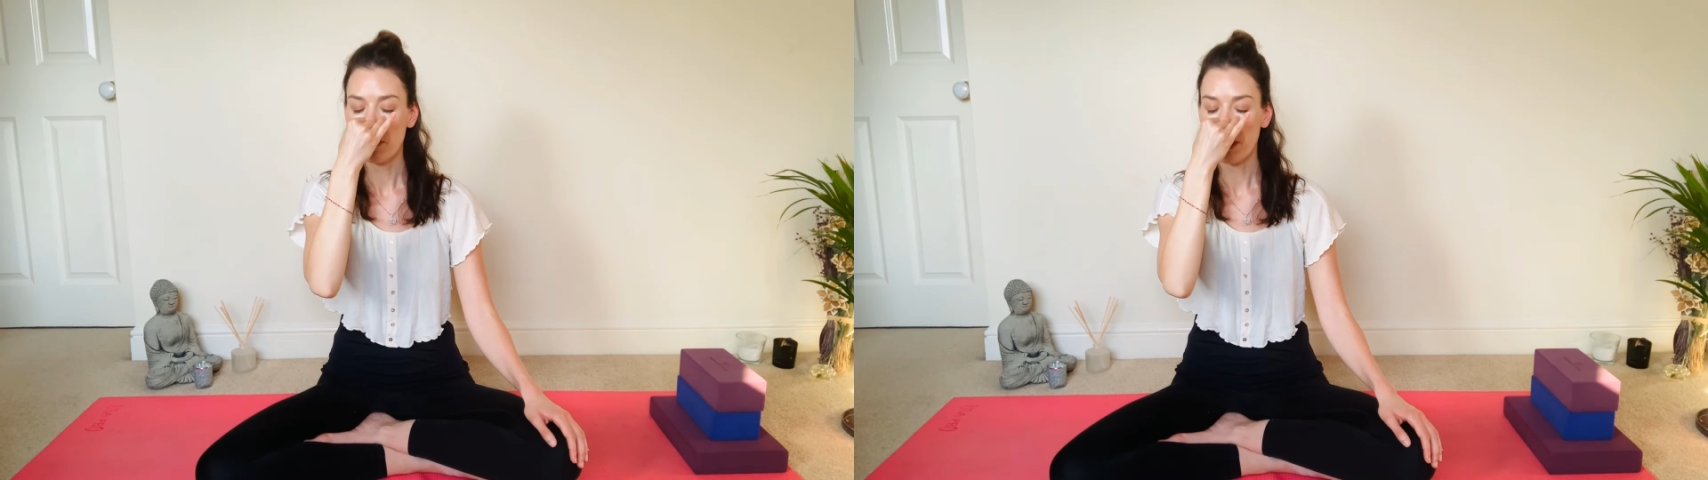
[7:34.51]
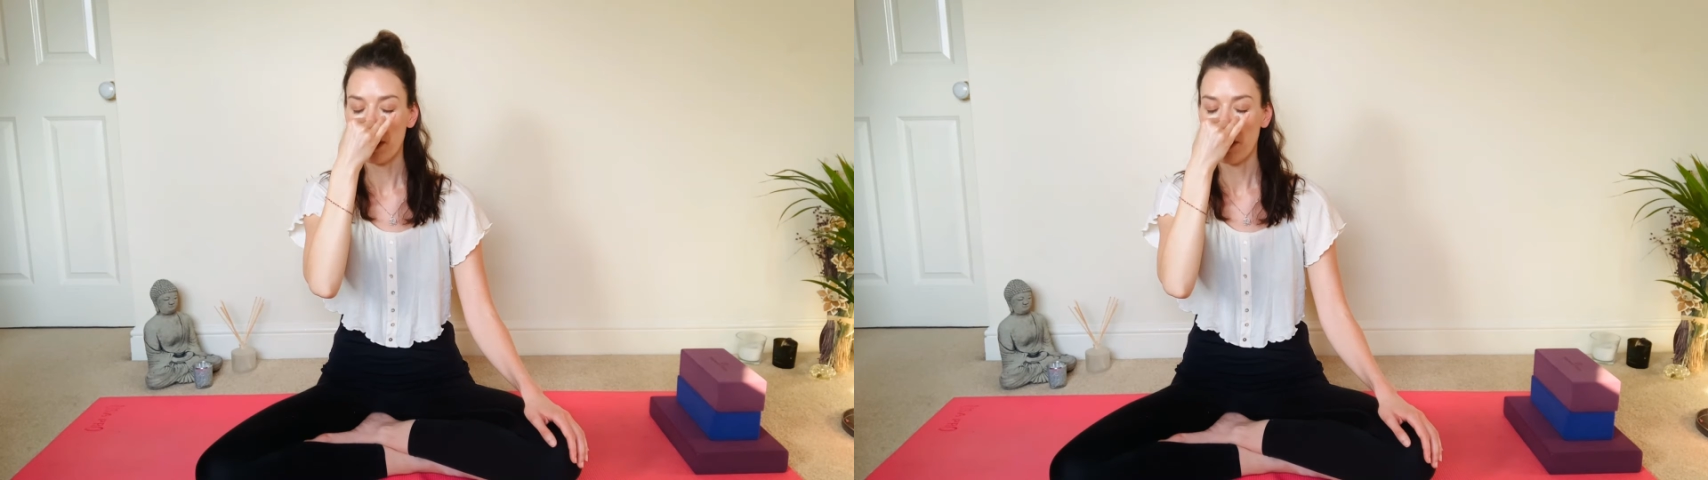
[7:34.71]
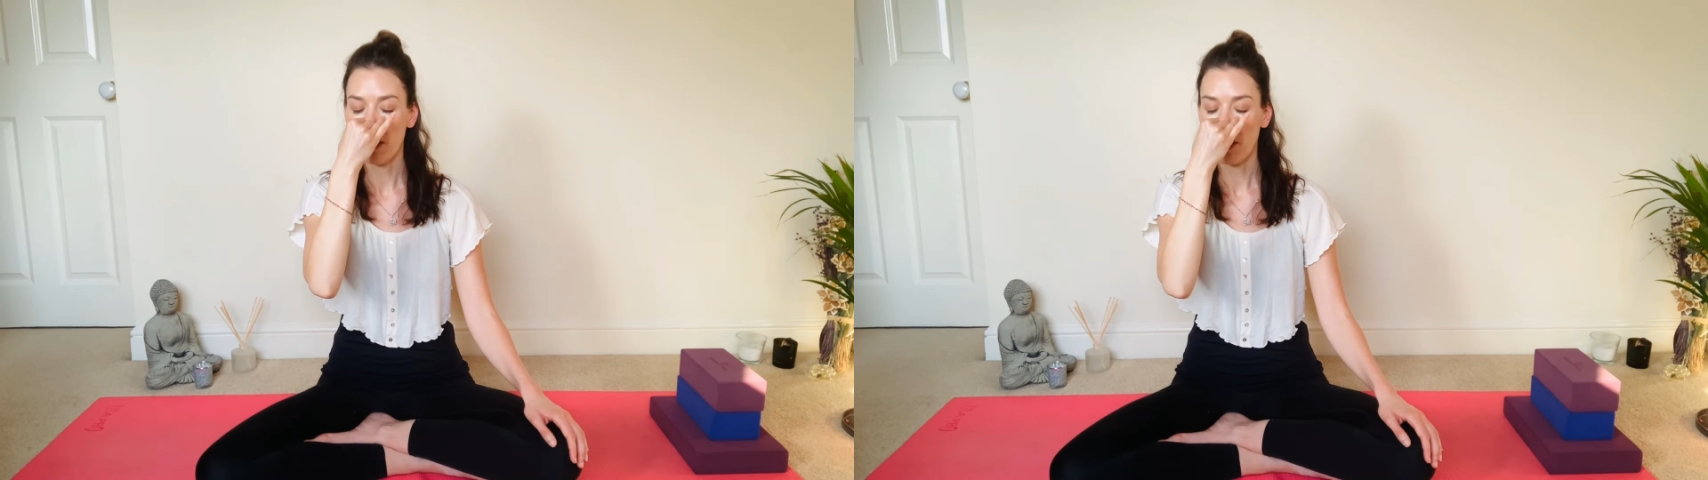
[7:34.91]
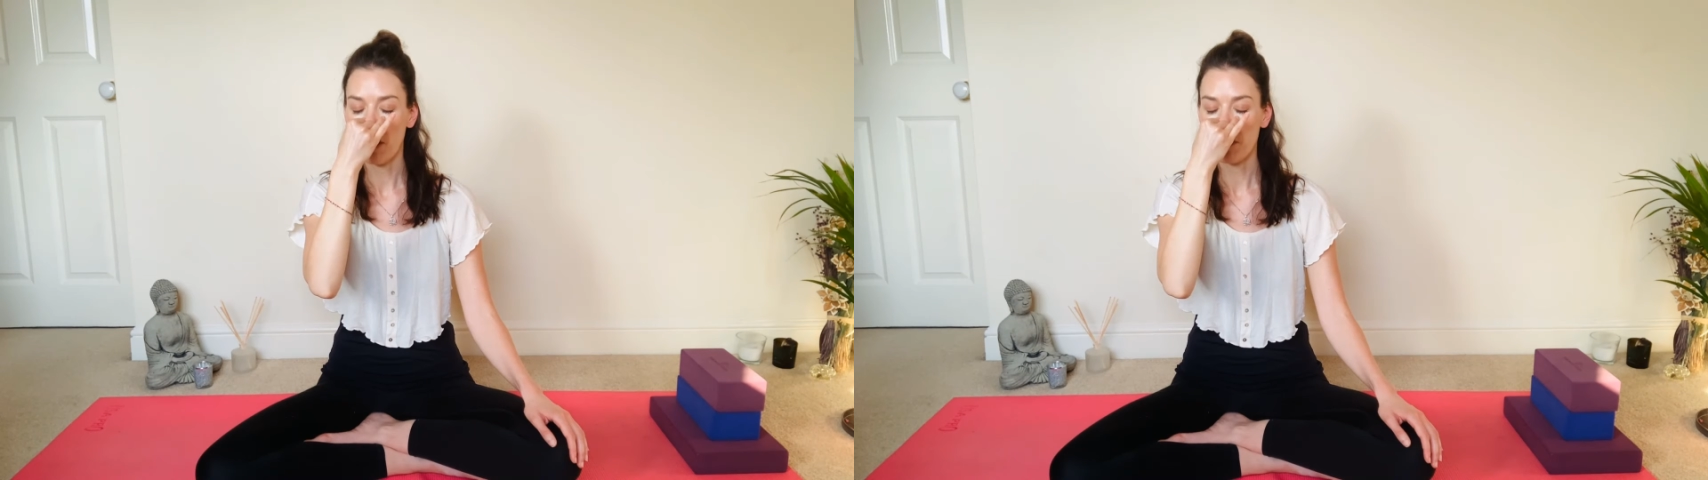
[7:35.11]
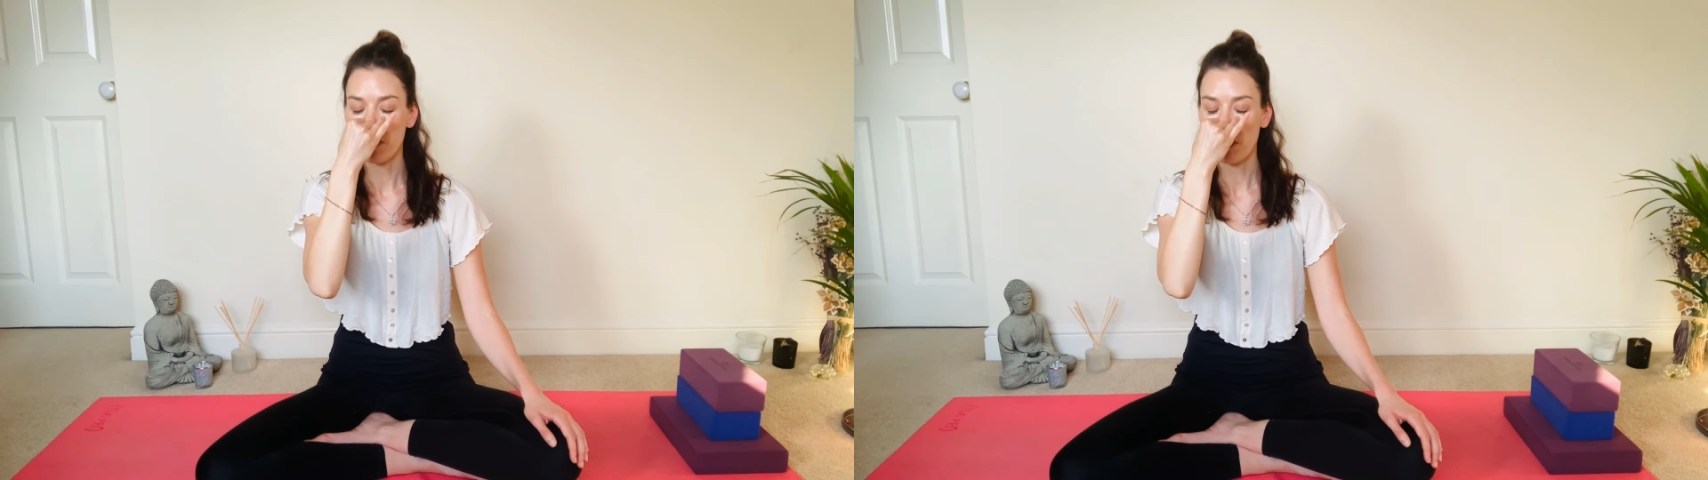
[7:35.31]
finger
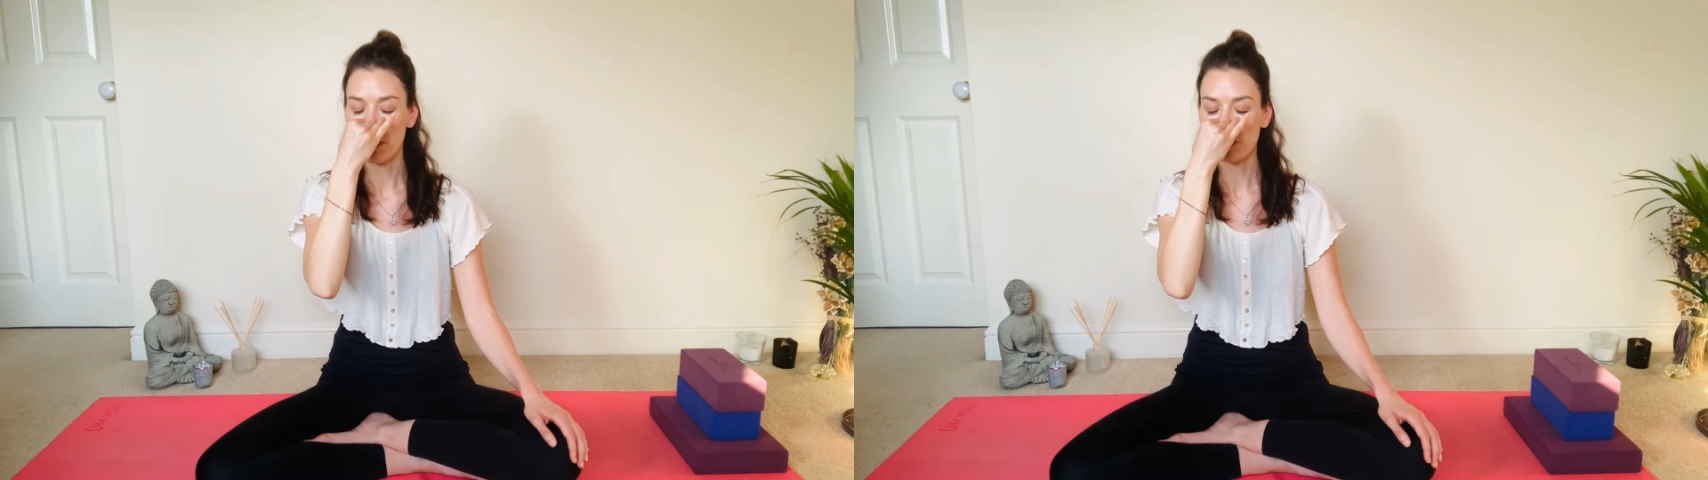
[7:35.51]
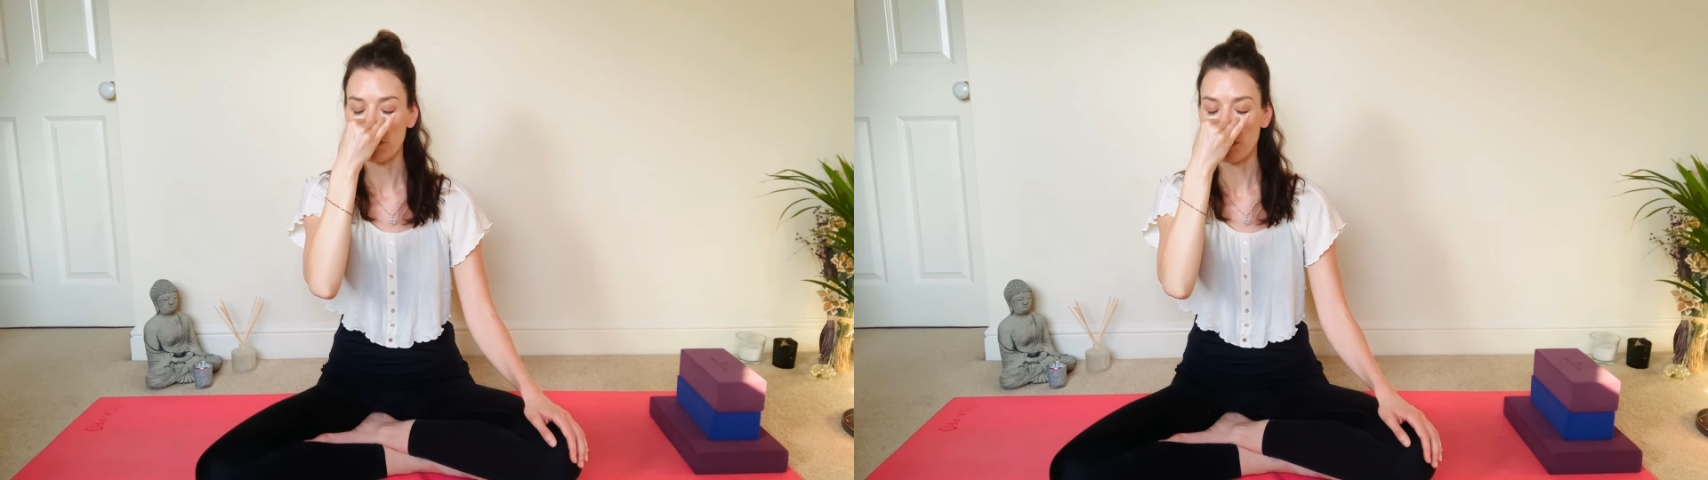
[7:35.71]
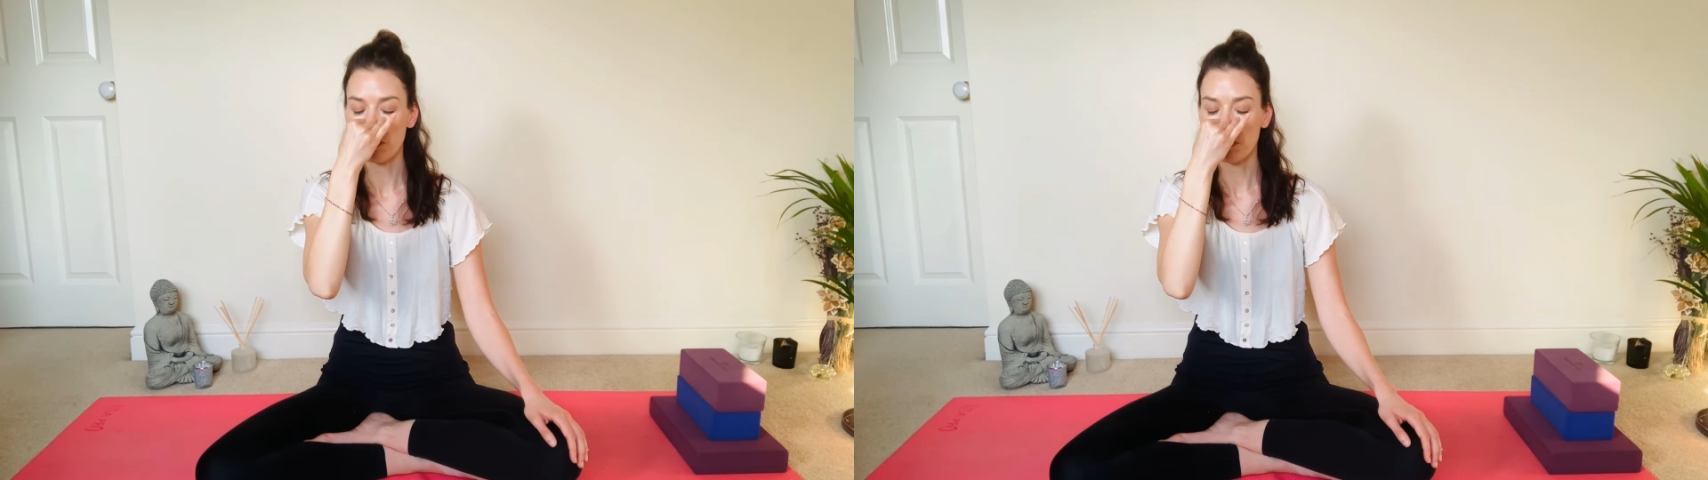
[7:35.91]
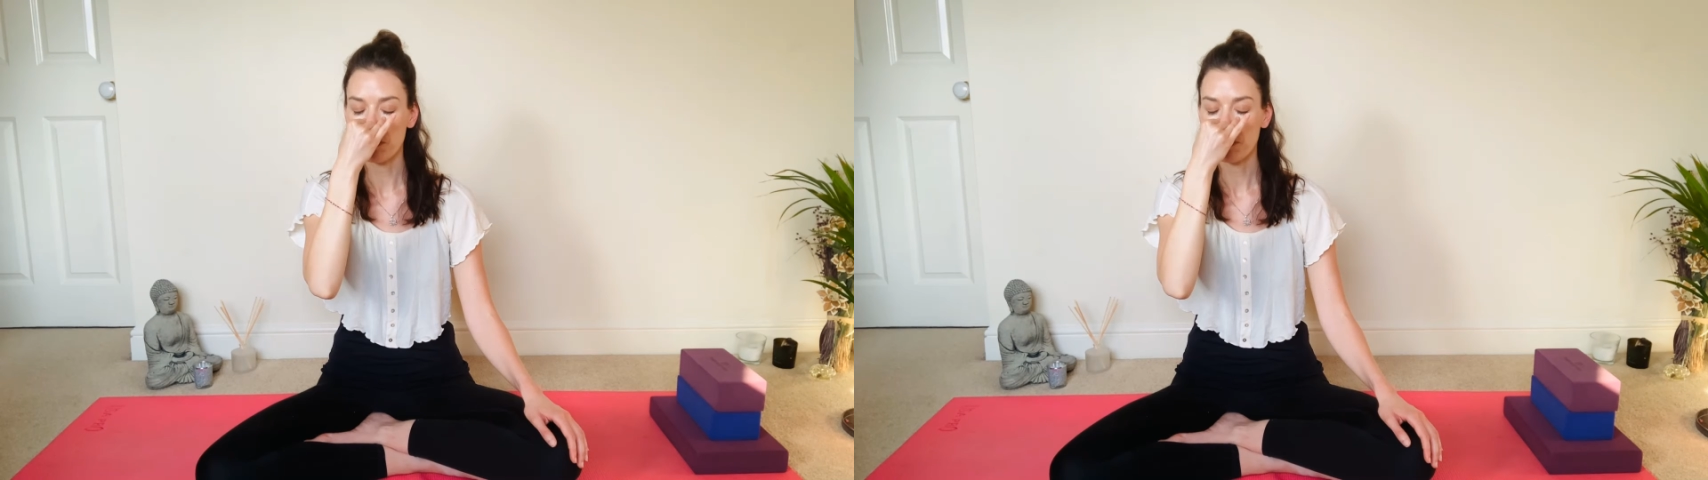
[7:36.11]
off the nostril.